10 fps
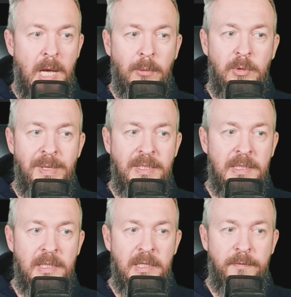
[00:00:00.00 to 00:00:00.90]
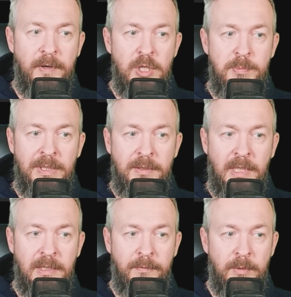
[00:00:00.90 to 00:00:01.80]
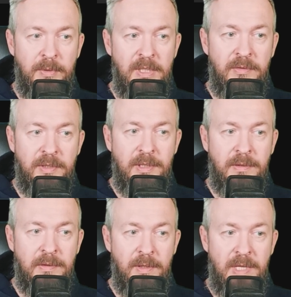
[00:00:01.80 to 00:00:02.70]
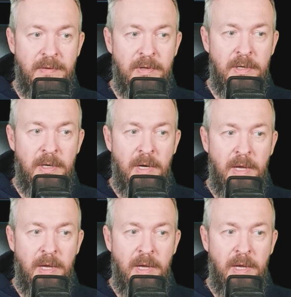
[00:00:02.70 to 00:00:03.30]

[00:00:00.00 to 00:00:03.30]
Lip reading: Automatically refresh metadata from the internet, never.